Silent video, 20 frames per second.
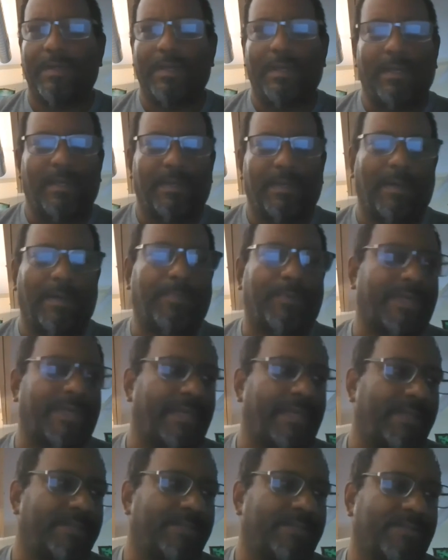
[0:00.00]
Or a
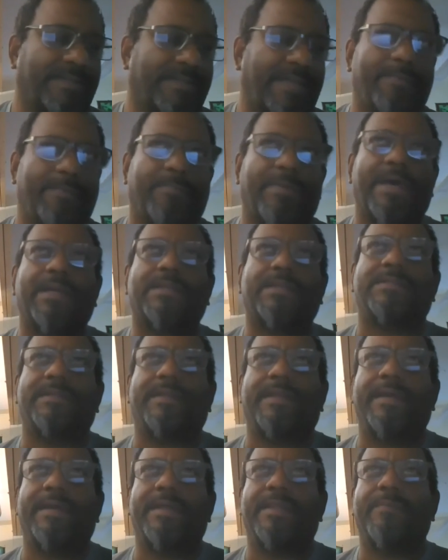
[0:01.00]
couple kids came
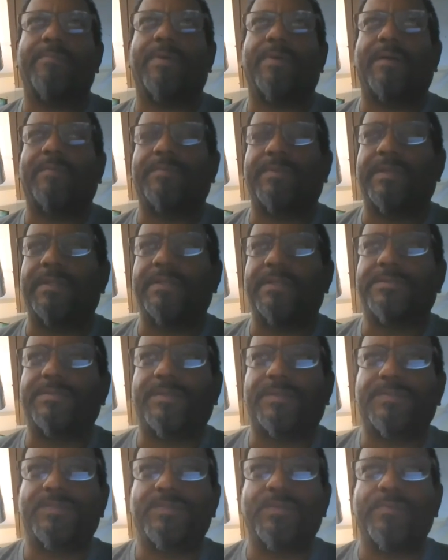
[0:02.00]
back today. They popped in and
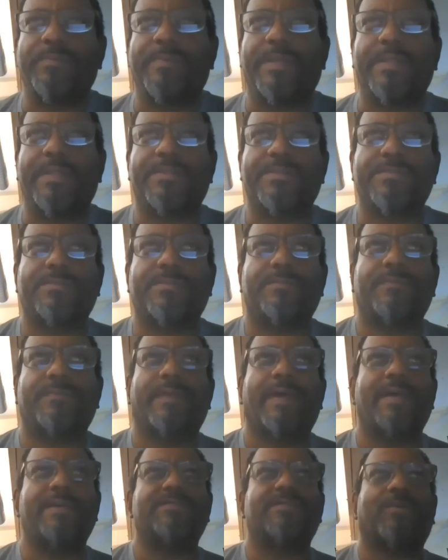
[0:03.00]
took 2 minutes,
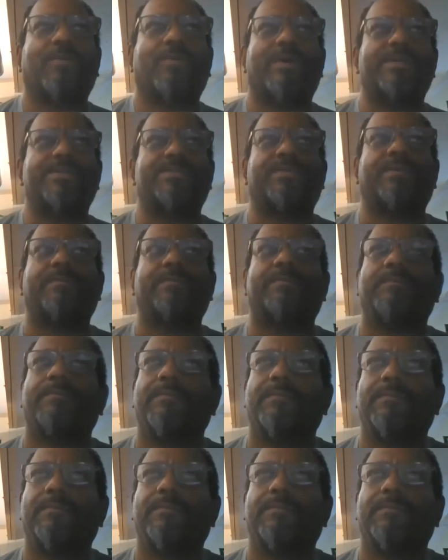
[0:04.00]
asked the question,